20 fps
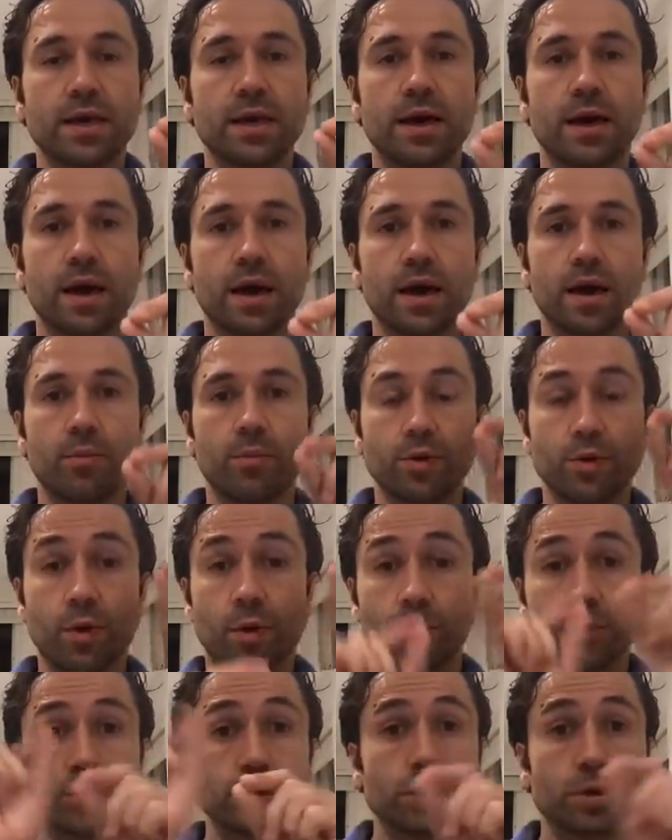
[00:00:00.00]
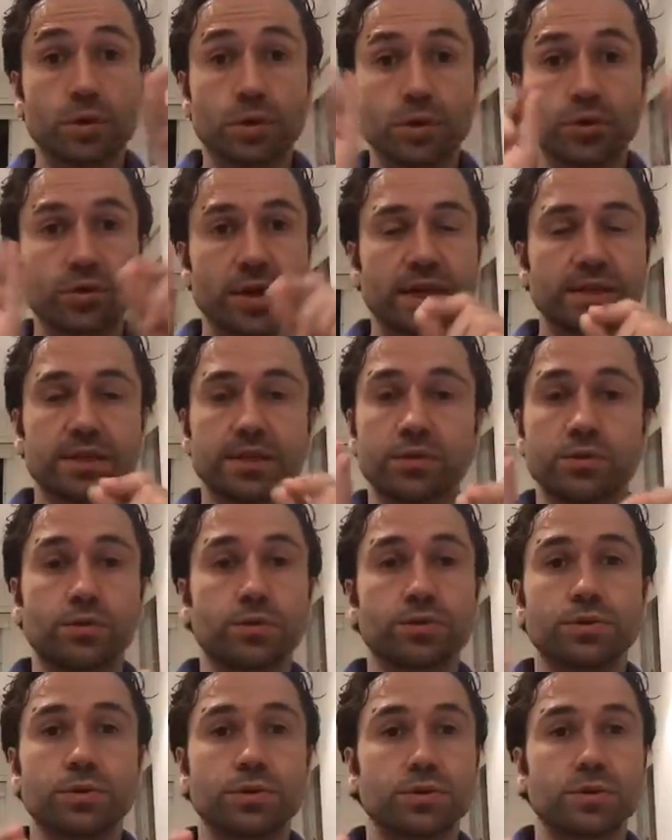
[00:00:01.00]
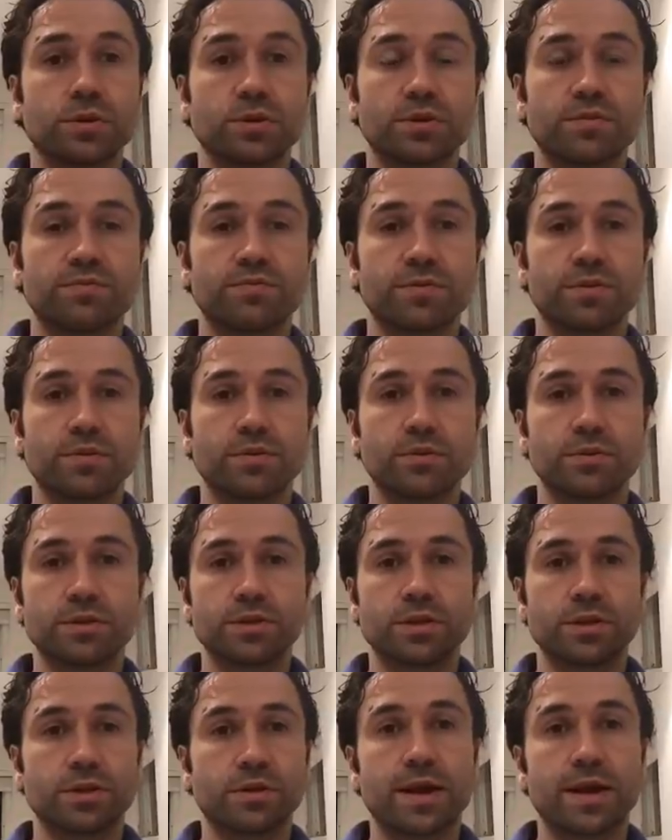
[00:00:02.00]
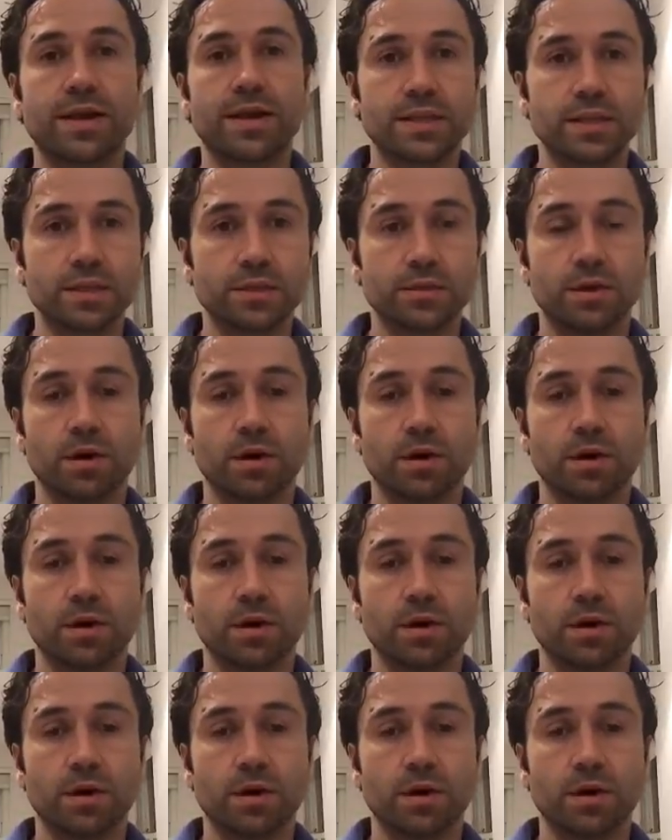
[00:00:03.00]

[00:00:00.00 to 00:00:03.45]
uh, but also addresses all sorts of different nooks and crannies